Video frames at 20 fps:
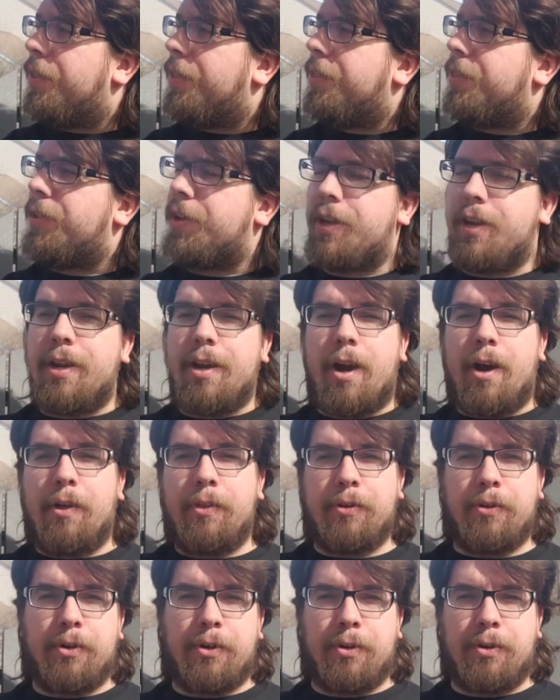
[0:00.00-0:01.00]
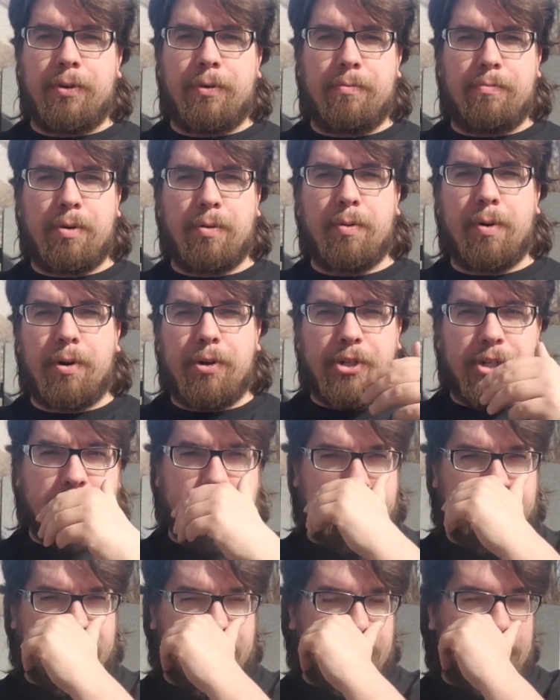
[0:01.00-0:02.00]
the other
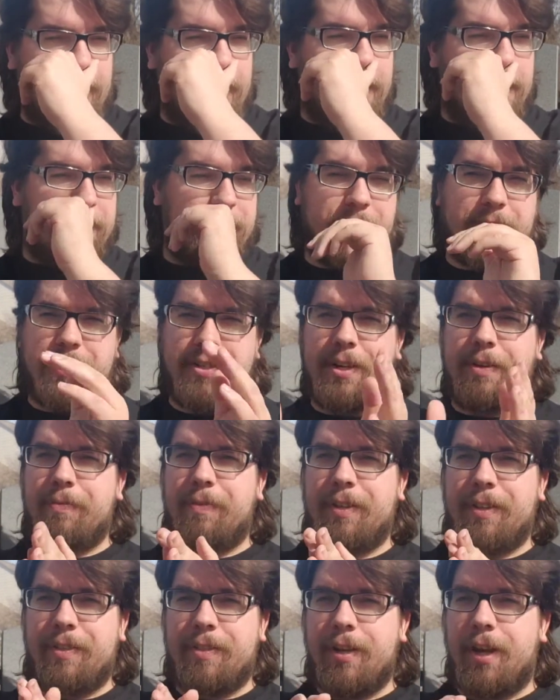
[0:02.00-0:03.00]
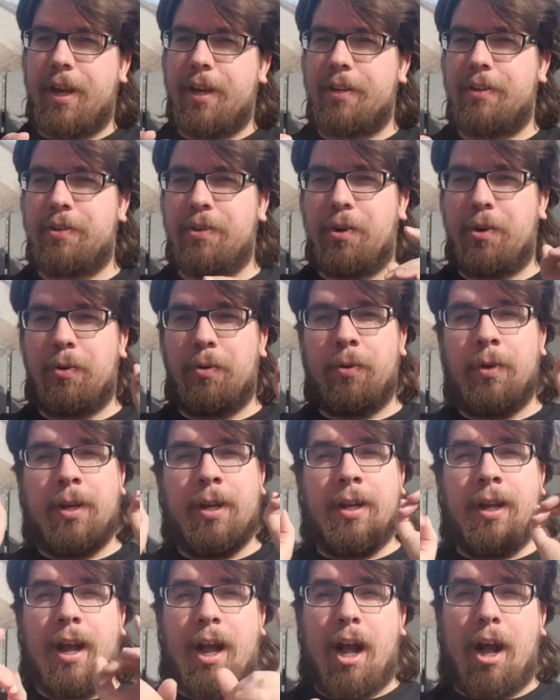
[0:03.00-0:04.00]
promotions that I have and stuff like that. So
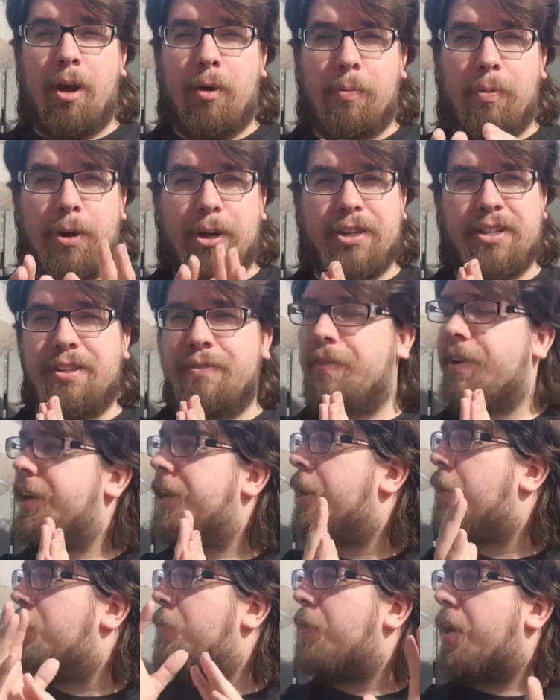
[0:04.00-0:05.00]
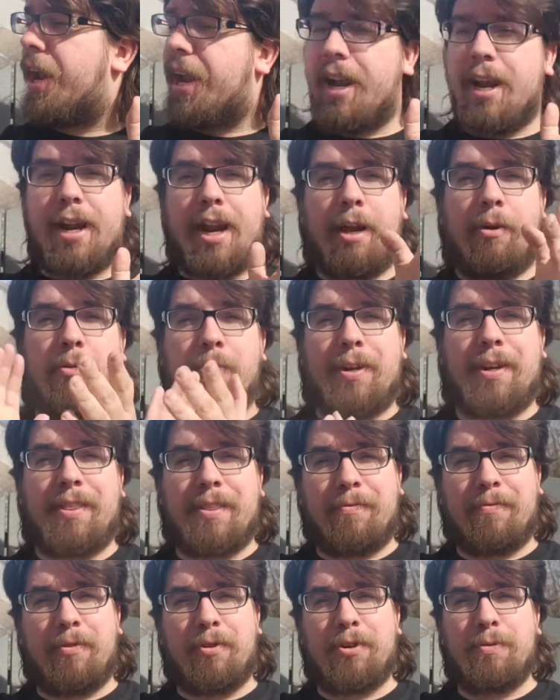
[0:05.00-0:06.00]
I'll pause the video and I will get
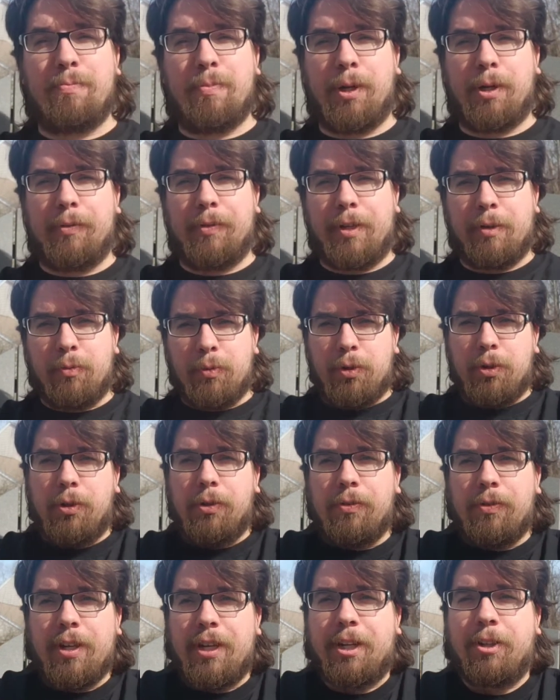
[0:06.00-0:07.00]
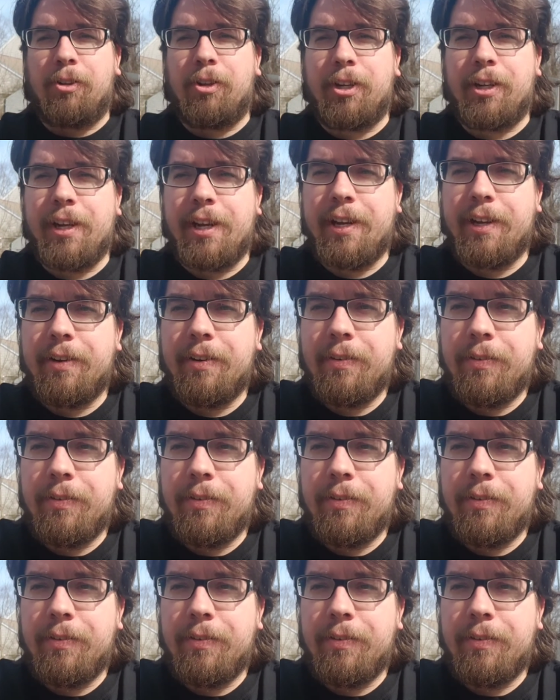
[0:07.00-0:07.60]
the first belt that we'll take a look at.